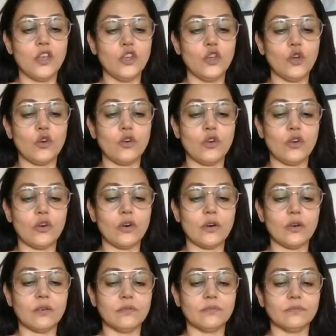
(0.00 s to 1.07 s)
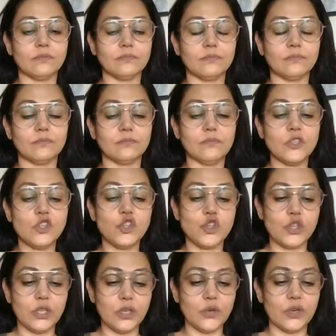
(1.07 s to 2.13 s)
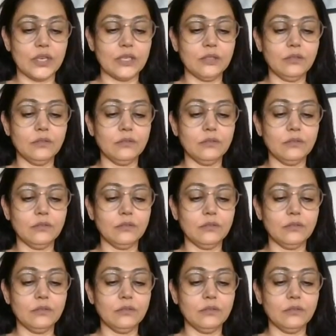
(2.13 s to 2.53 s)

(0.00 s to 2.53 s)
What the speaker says: your children